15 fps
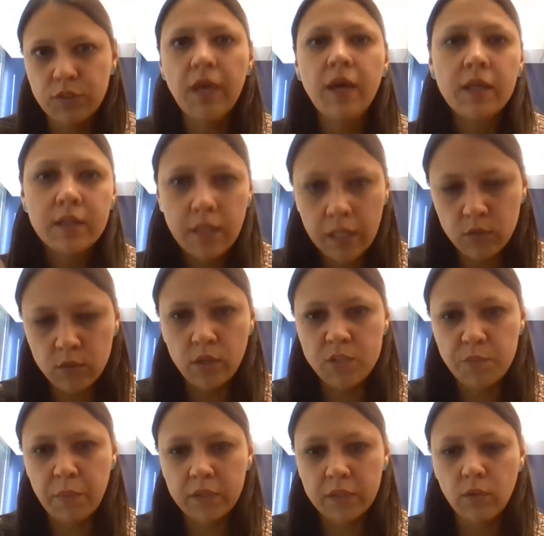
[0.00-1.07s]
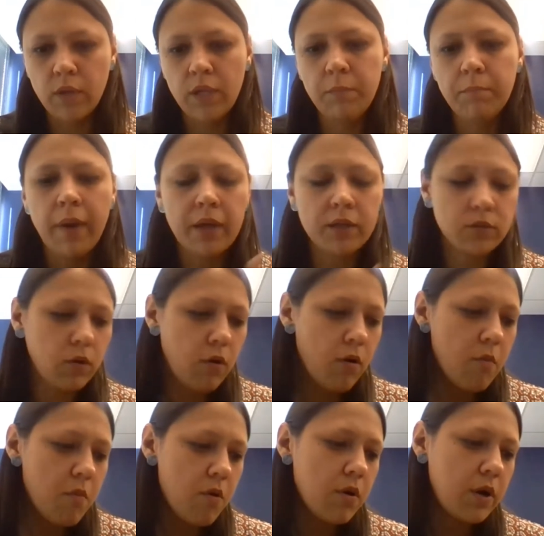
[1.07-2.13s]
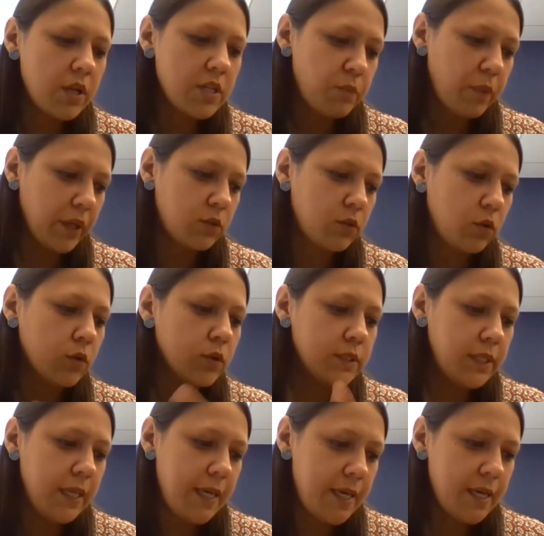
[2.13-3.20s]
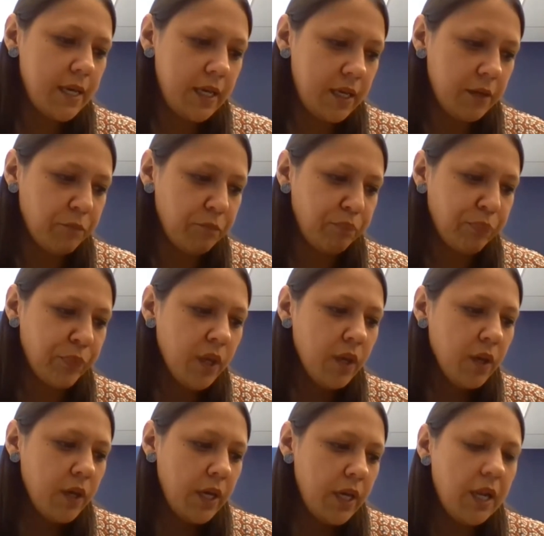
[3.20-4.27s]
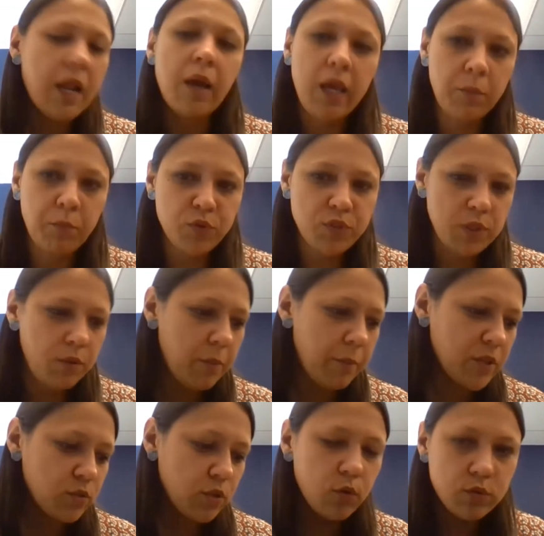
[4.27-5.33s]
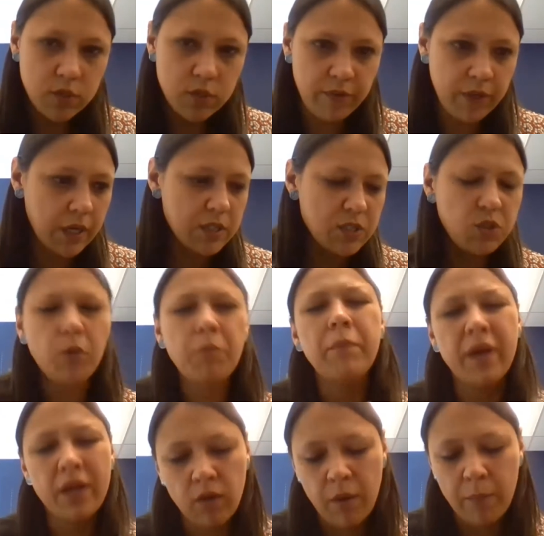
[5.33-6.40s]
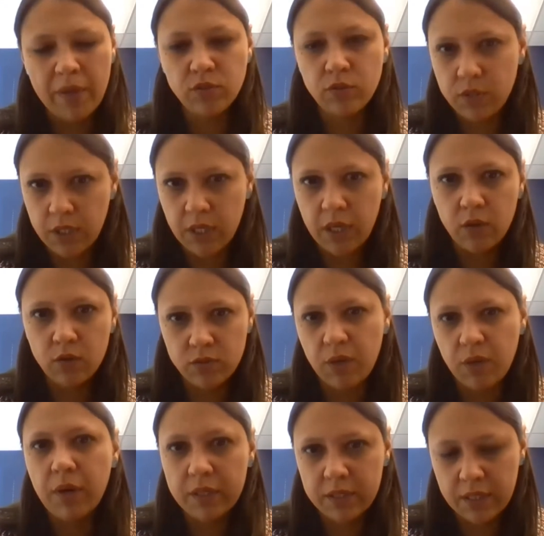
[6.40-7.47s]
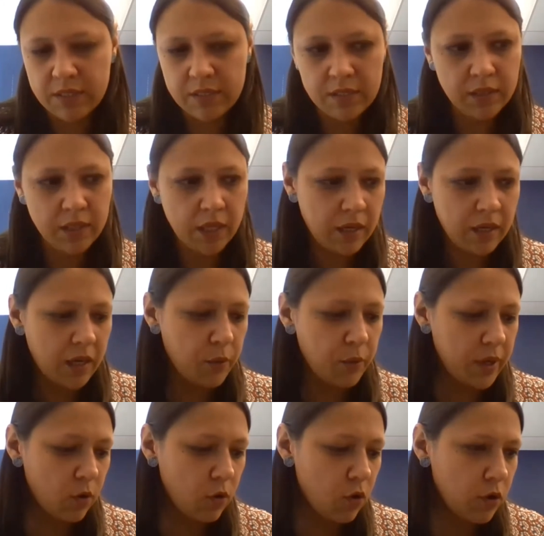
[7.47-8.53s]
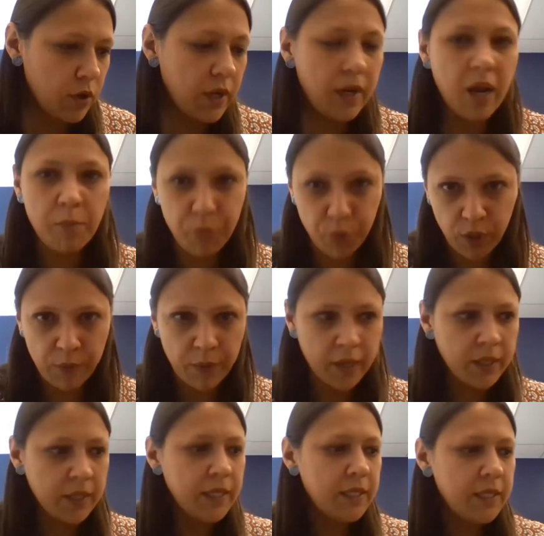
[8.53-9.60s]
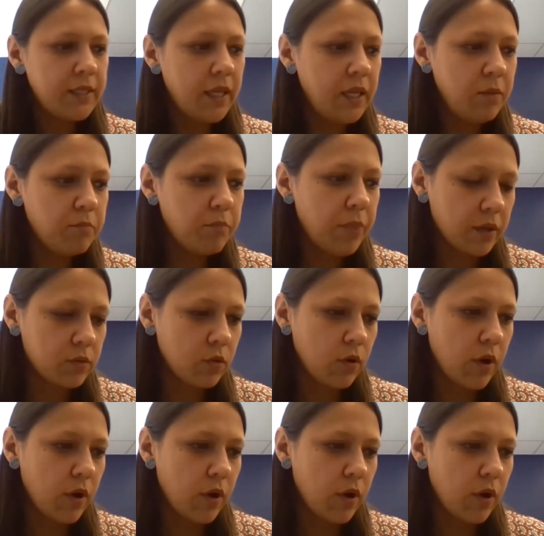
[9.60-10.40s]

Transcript: So there are provocative debates regarding the impact and the possible step of justification, but most of the debates have to do